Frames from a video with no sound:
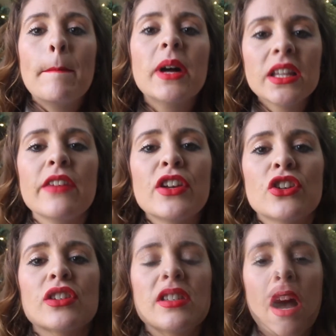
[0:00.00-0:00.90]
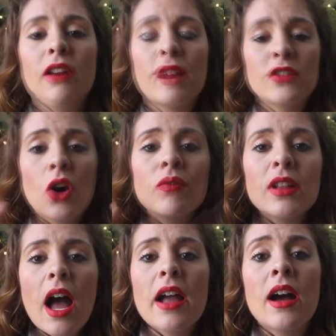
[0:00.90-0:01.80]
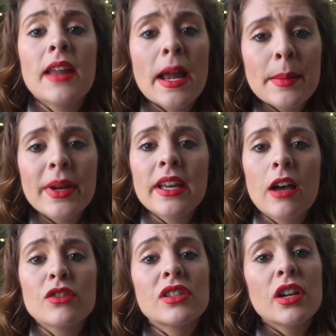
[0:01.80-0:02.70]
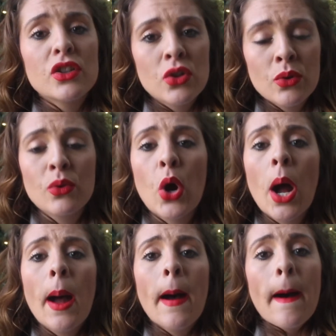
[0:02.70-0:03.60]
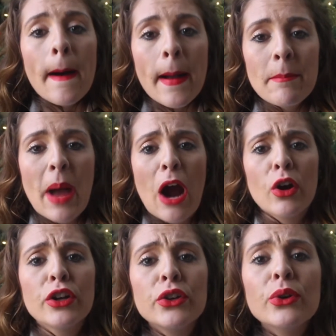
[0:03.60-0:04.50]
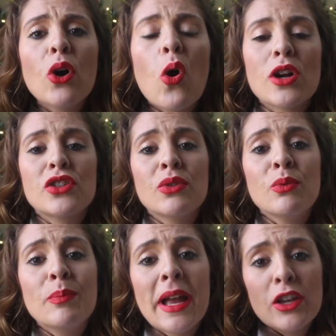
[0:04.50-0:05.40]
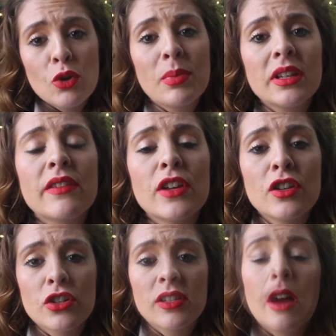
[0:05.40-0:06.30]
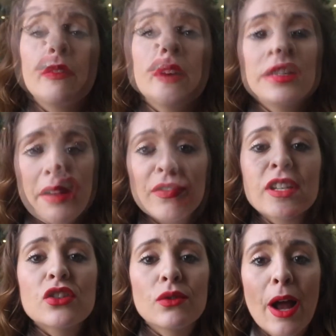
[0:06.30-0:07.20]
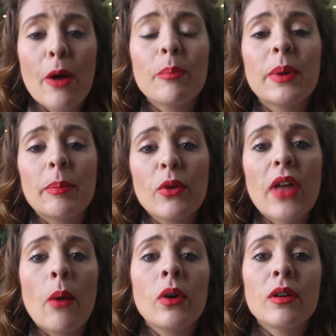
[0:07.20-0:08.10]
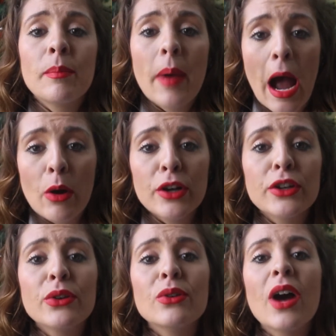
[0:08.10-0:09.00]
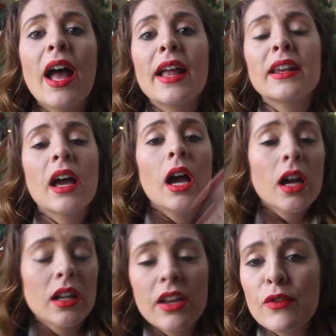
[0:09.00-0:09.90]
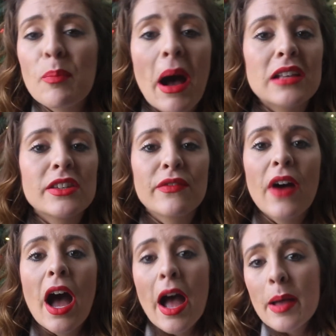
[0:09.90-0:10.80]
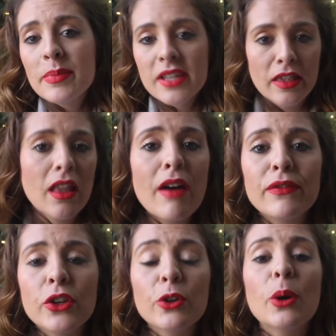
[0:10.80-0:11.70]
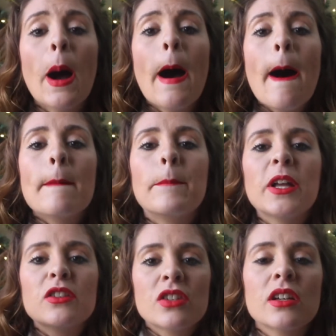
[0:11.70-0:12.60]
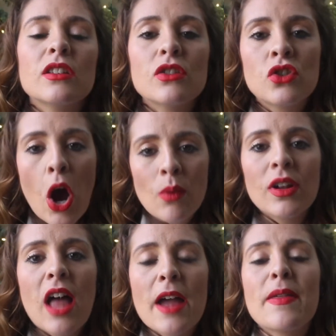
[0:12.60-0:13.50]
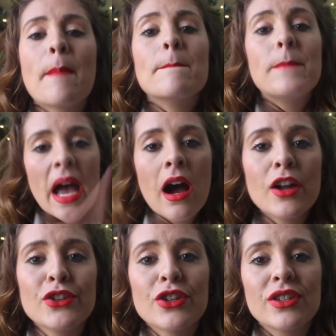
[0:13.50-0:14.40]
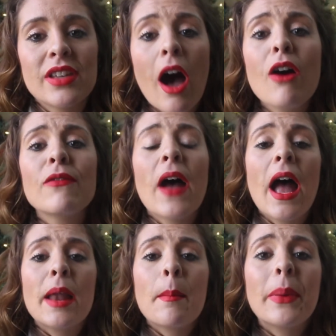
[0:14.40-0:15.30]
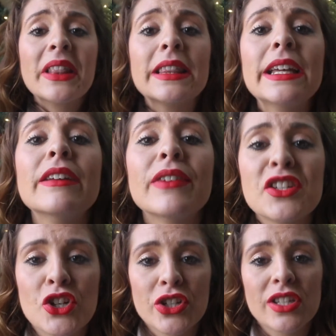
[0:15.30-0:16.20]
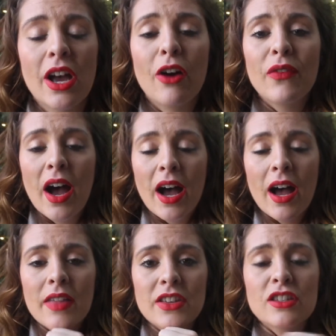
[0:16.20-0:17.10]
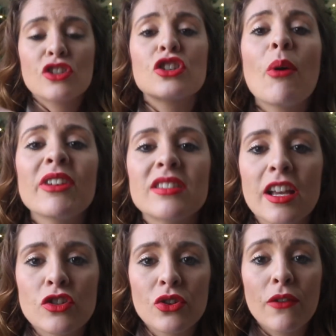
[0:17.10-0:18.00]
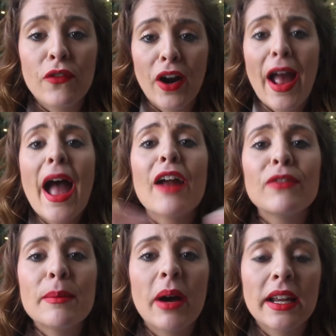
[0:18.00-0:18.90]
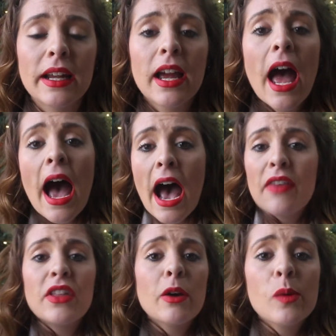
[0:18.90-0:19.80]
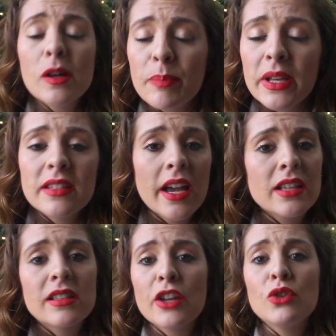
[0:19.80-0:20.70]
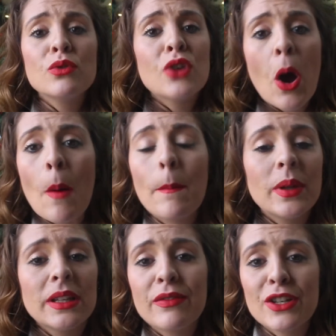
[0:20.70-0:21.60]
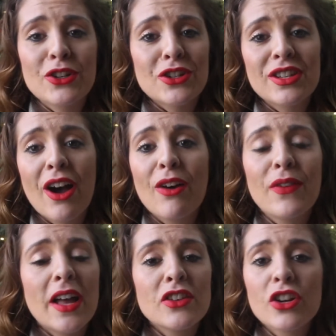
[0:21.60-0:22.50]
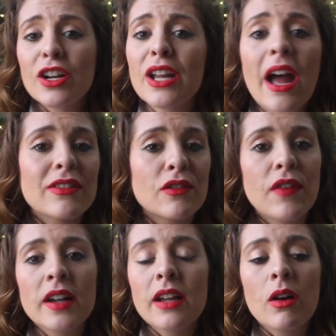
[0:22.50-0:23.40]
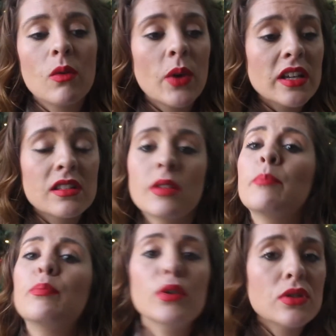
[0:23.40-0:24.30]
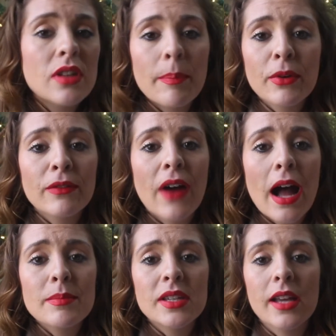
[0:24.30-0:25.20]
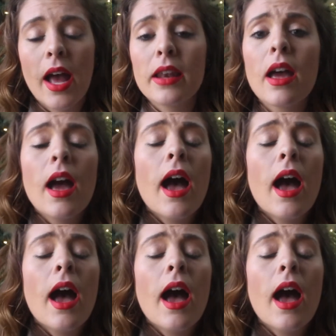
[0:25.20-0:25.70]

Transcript: believe in yourself. Don't rely on anybody else to empower you or to make you believe in yourself. It definitely surround people that will empower you and give you positive vibes and love you, but don't rely on them. Bet on yourself and believe in yourself. Uh, this is so essential for everybody. And there will be days that you don't believe in yourself and you're gonna have to find out ways to boost up your vibes again